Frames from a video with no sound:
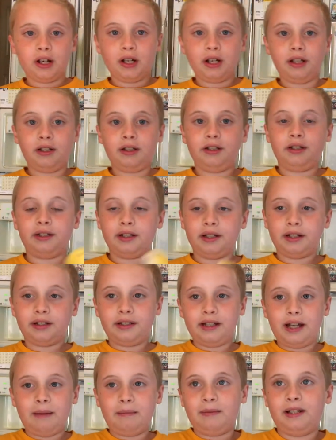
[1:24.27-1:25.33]
It's
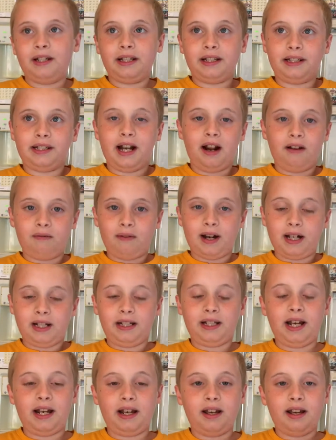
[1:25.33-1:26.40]
just um he's not ready
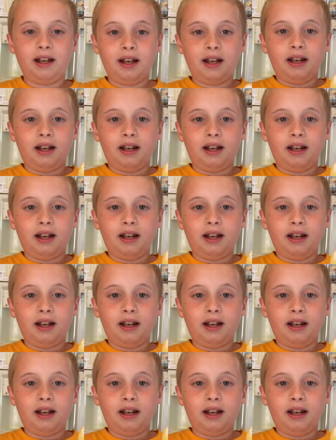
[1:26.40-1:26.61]
yet.